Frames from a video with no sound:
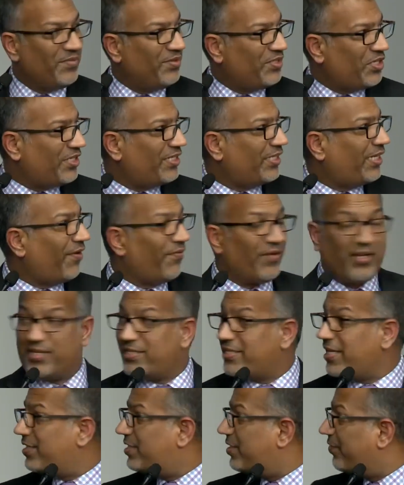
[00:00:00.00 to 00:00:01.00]
Just to give you a
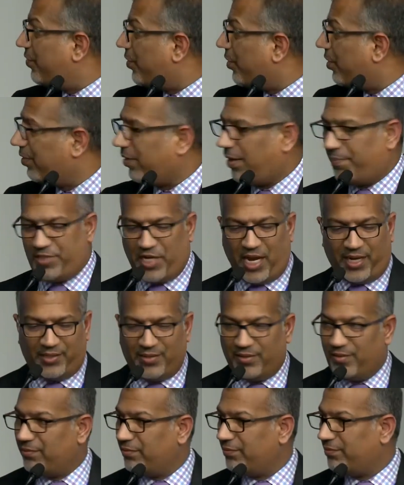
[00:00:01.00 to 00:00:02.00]
sense of our
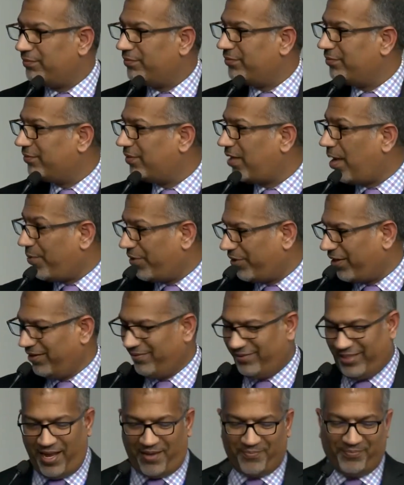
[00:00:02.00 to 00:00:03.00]
objective. I'm okay?
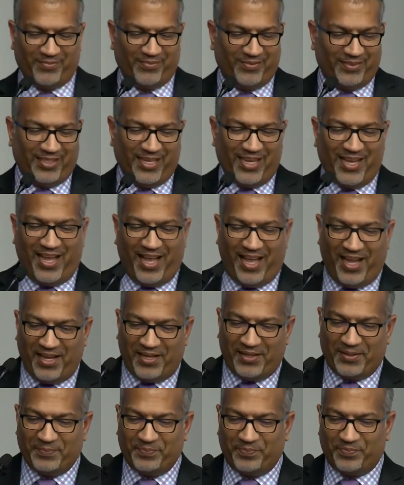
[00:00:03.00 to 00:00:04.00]
Yeah.
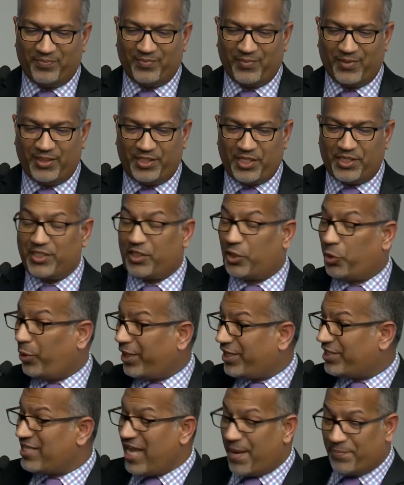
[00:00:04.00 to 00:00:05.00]
Just a
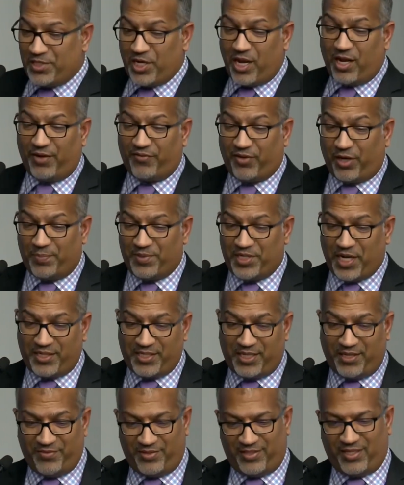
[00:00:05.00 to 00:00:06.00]
quick snapshot of our
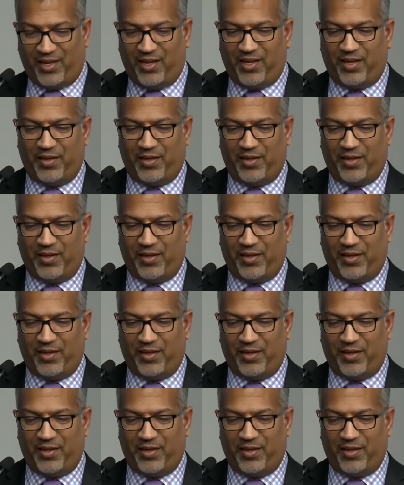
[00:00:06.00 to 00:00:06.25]
objectives.